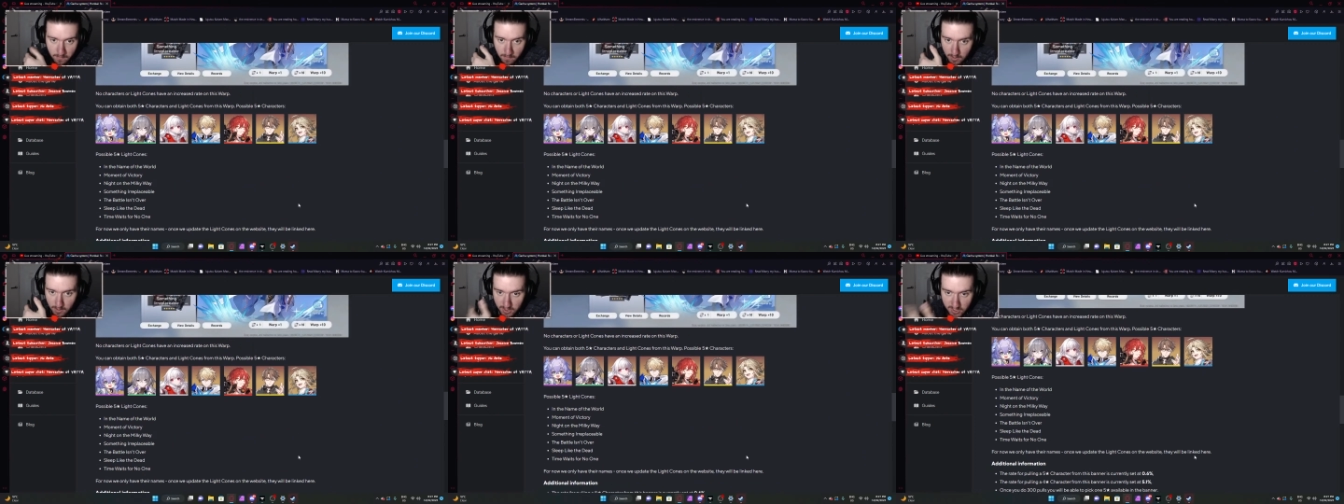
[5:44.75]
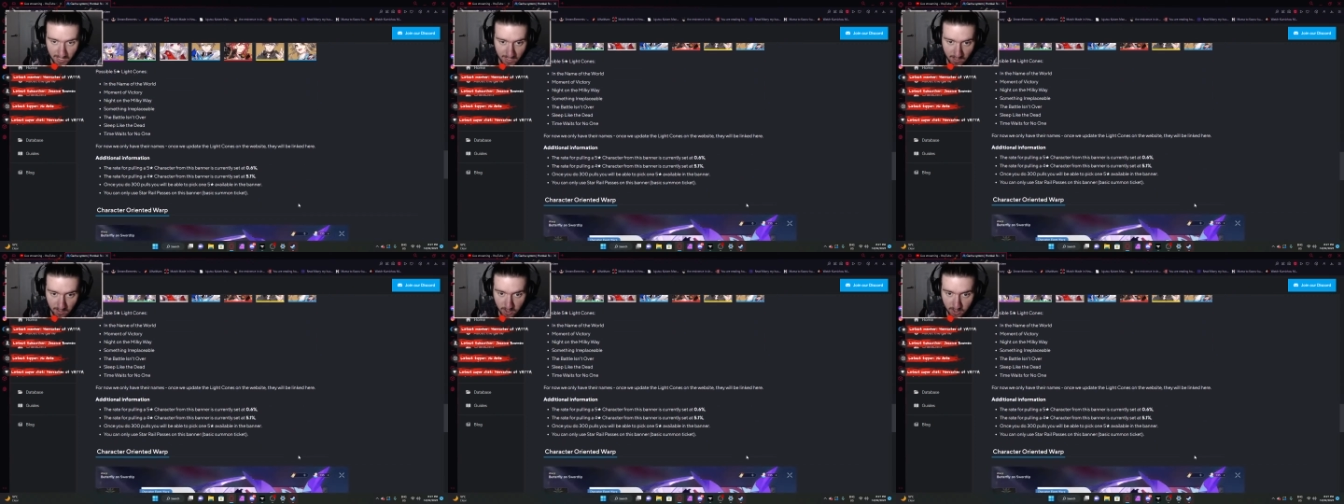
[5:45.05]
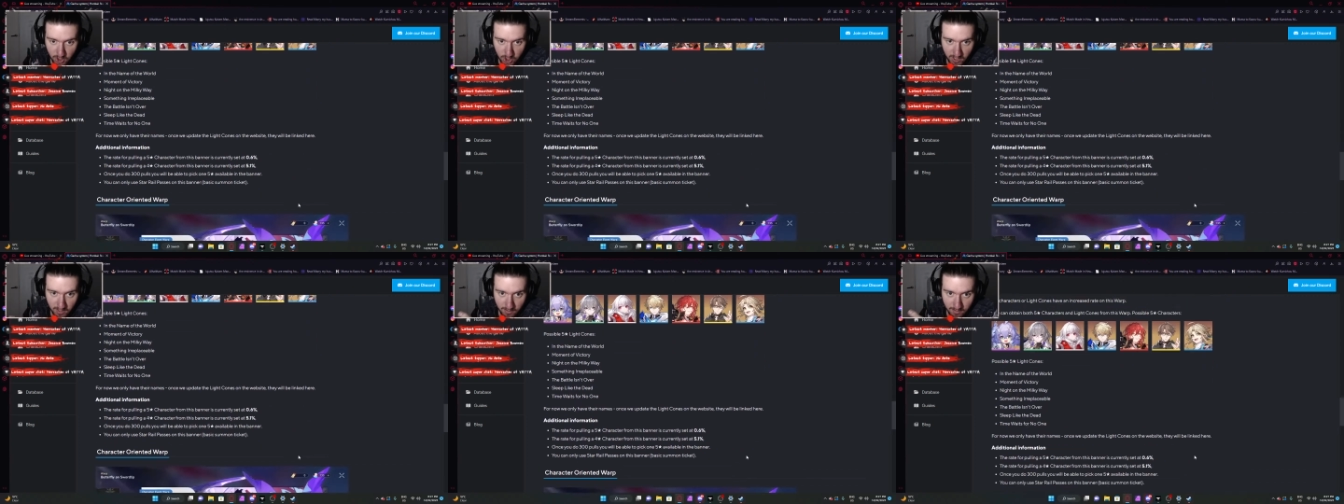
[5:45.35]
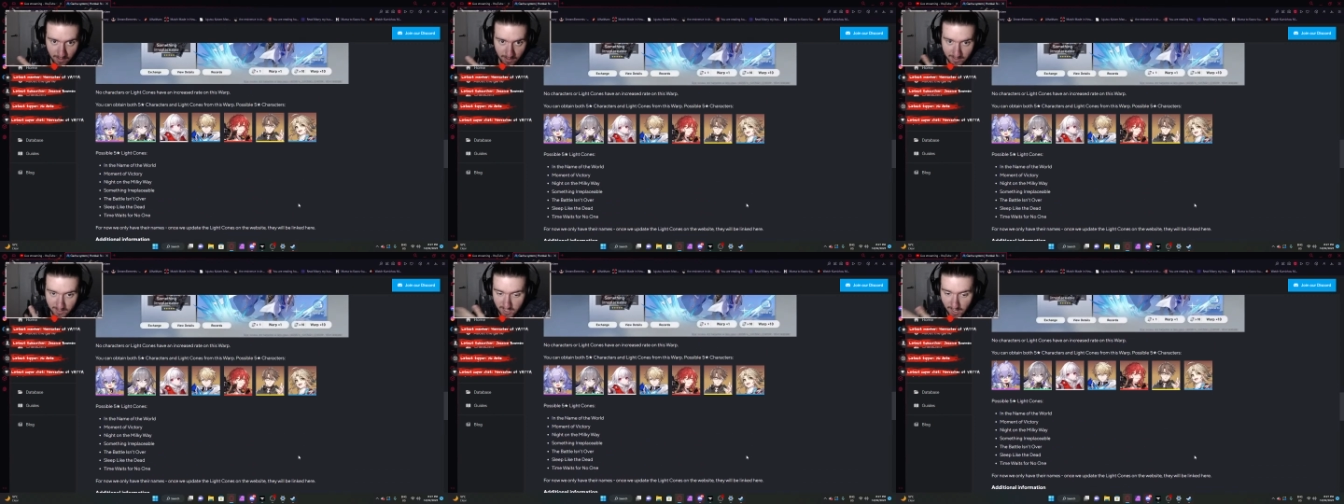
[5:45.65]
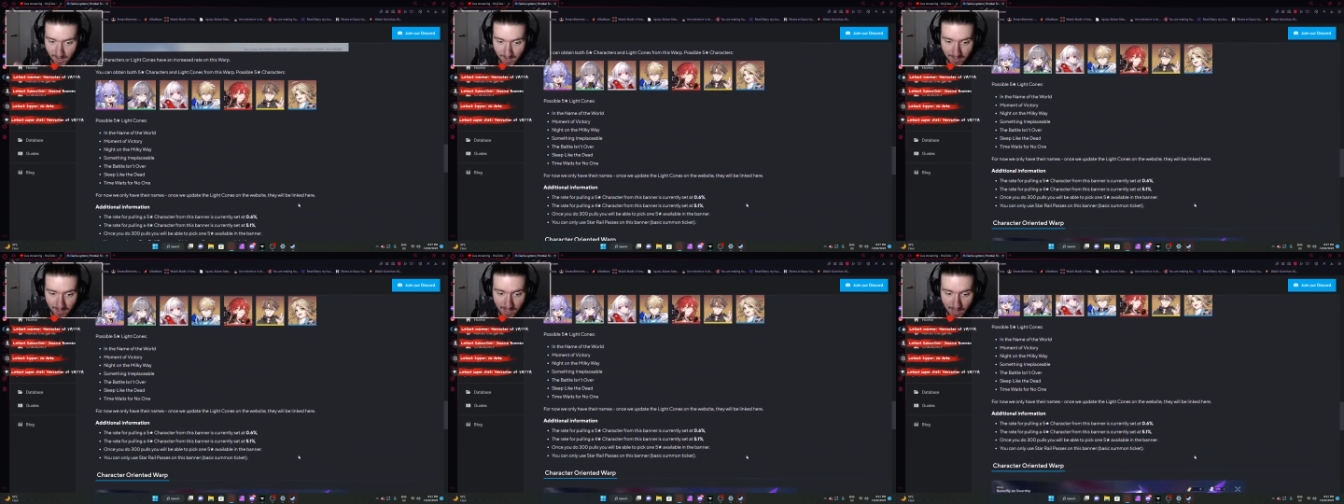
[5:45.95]
standard shit and
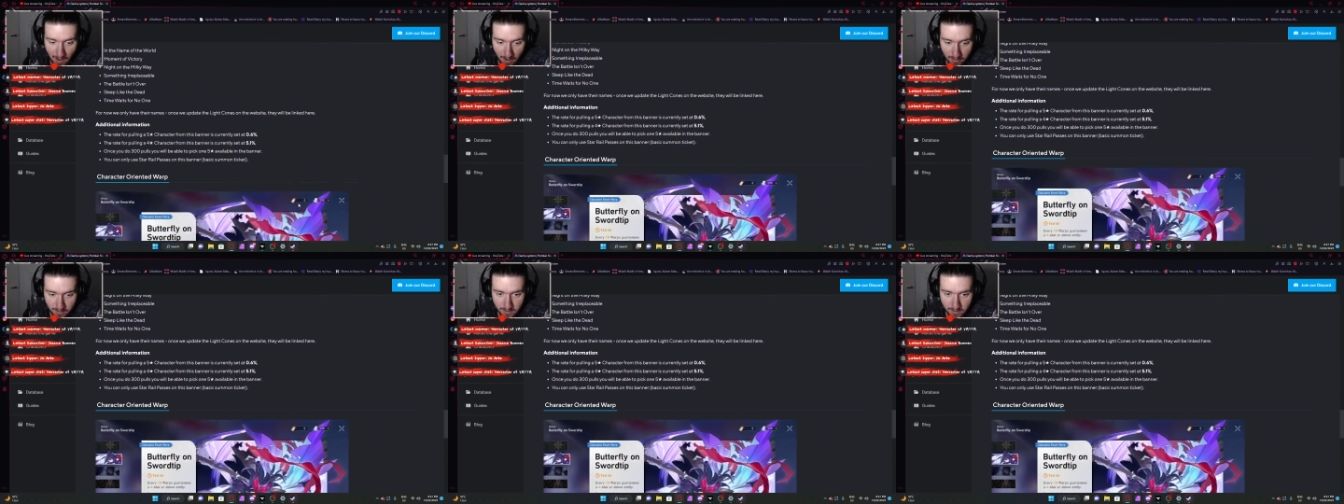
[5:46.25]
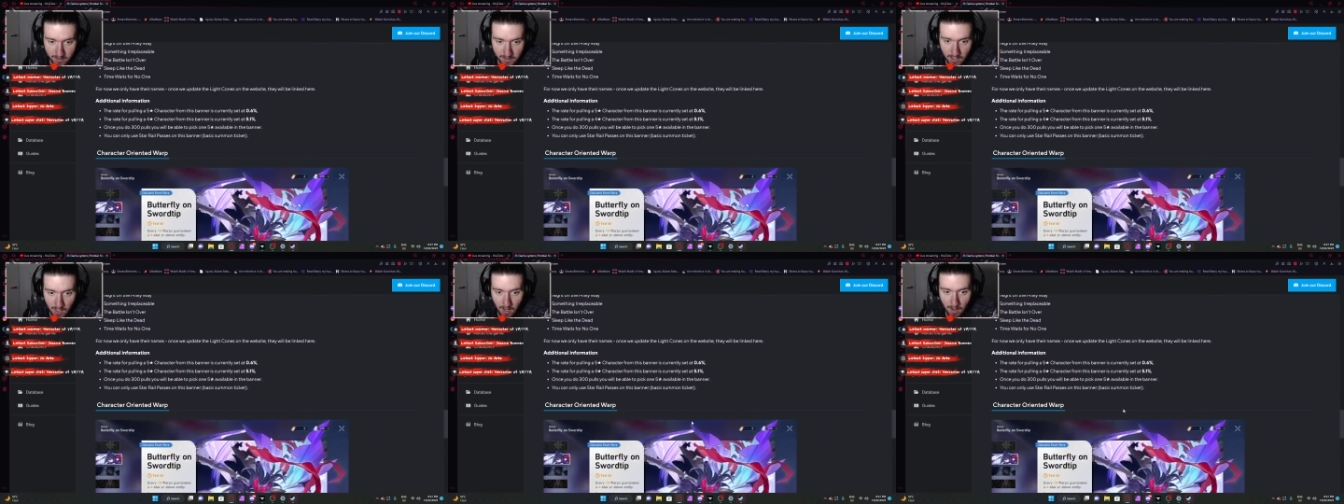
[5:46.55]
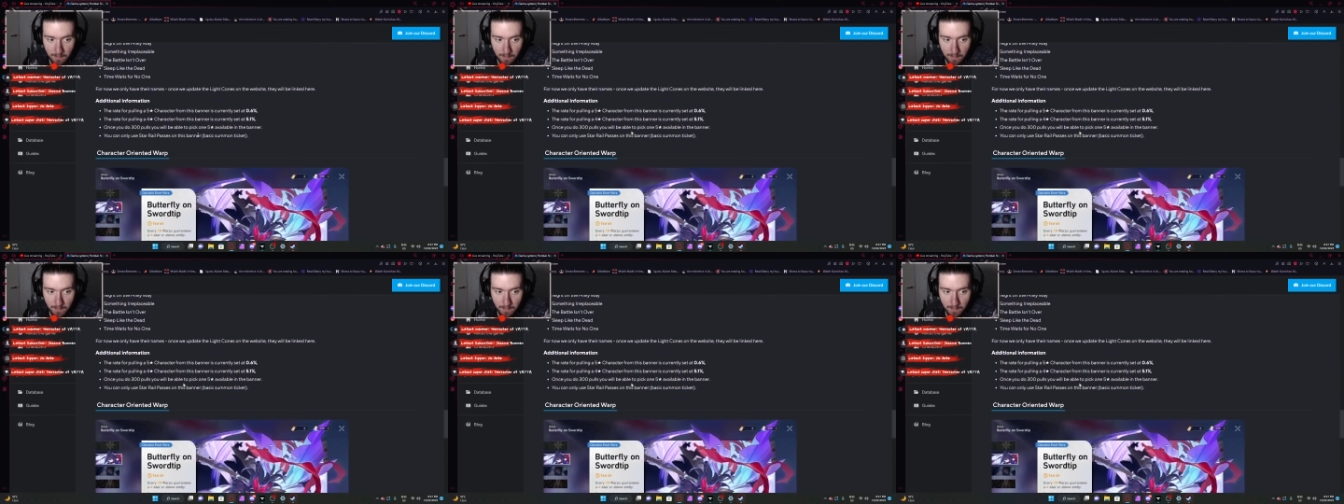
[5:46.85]
standard characters,